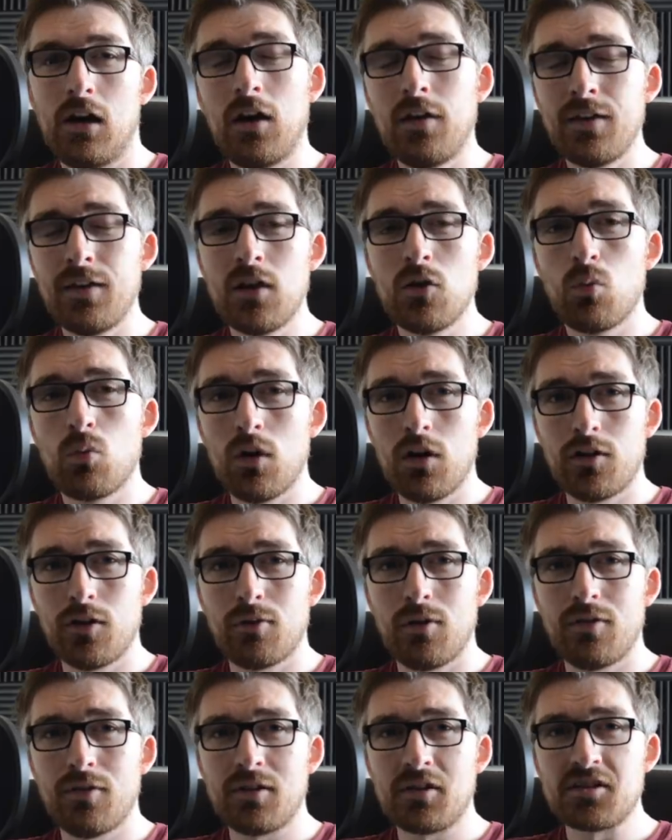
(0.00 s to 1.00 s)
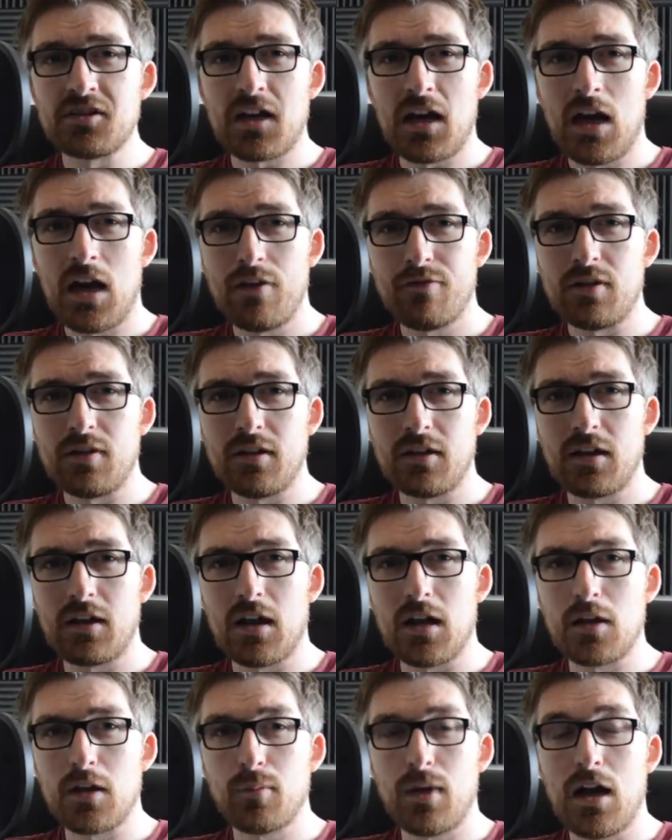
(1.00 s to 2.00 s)
are they a worthwhile thing to have in the
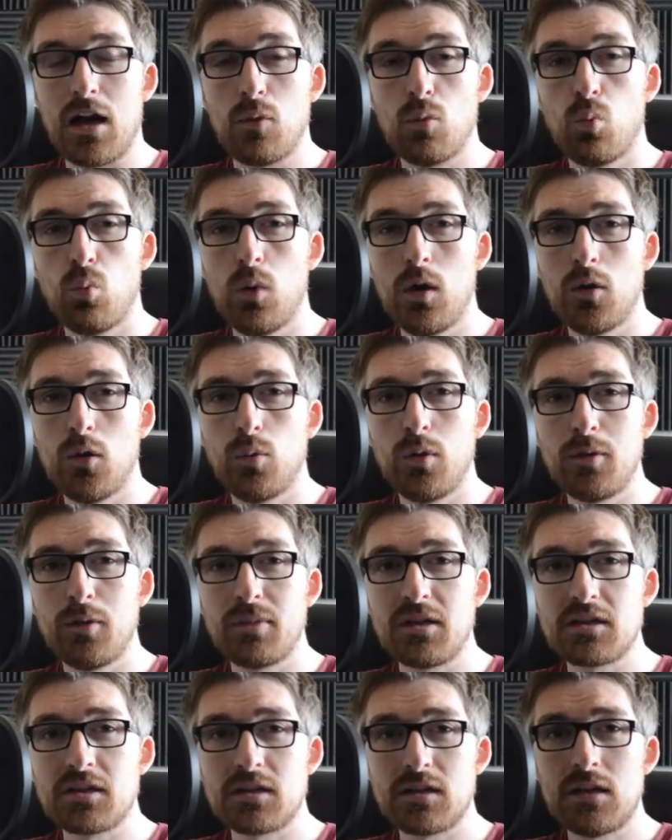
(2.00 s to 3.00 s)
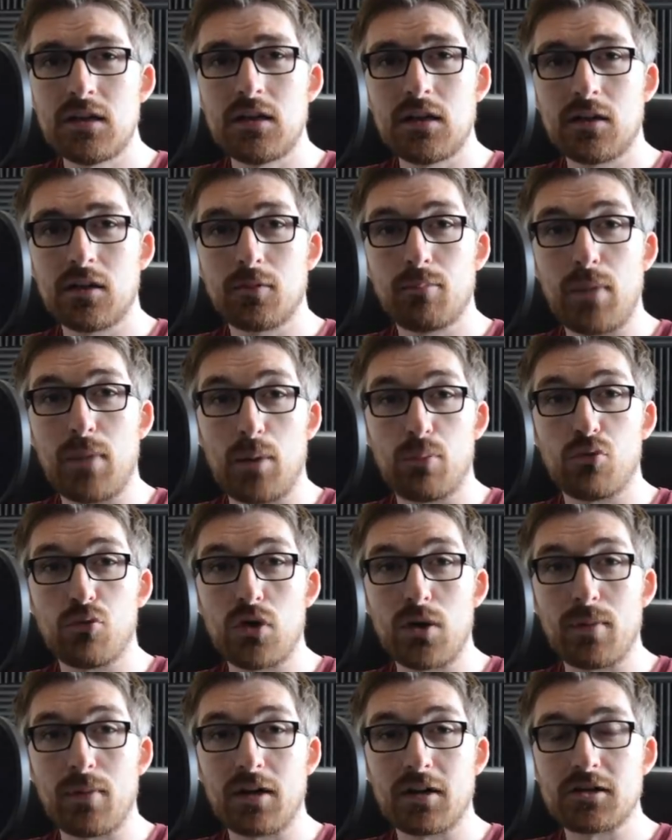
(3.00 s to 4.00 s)
game, and will we be seeing map
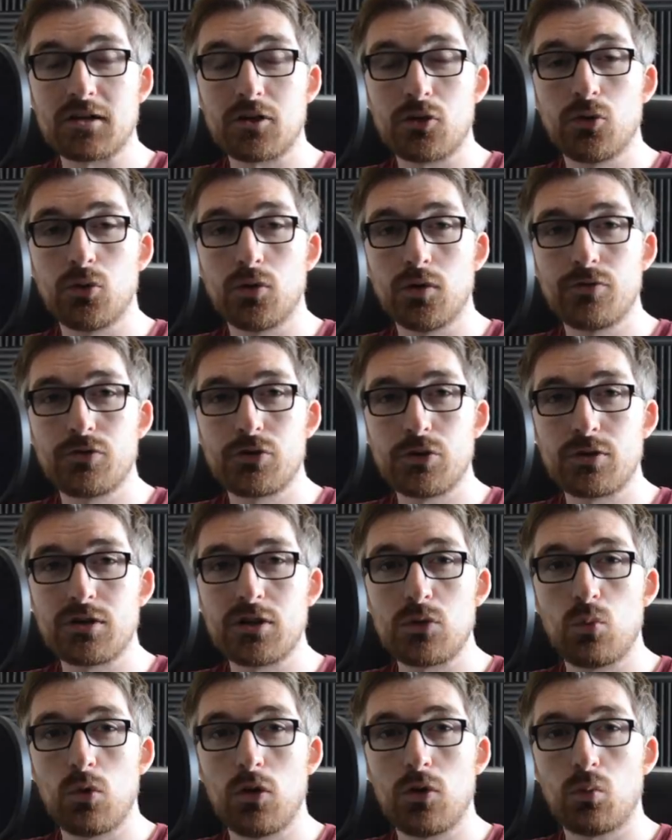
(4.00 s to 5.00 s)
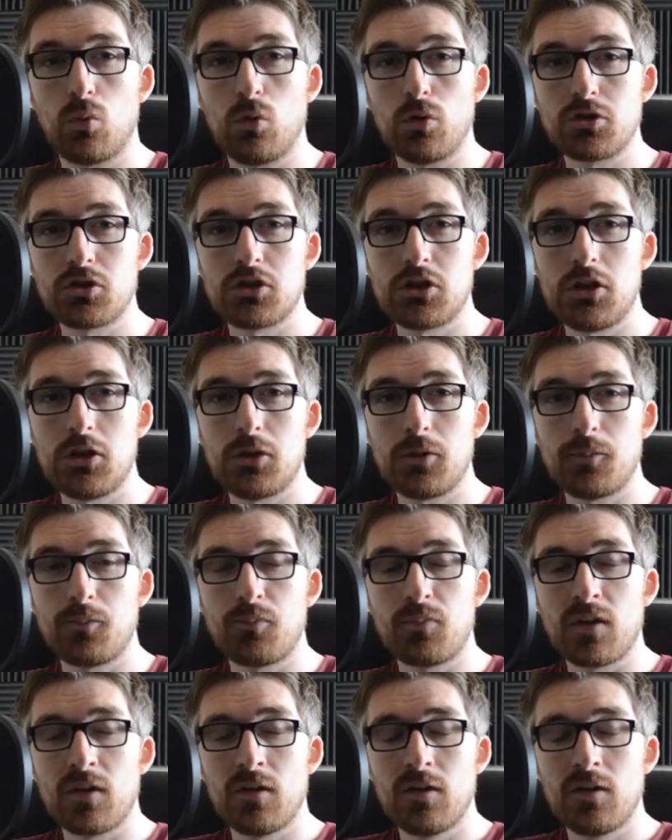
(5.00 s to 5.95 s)
remakes in Call of Duty World War II?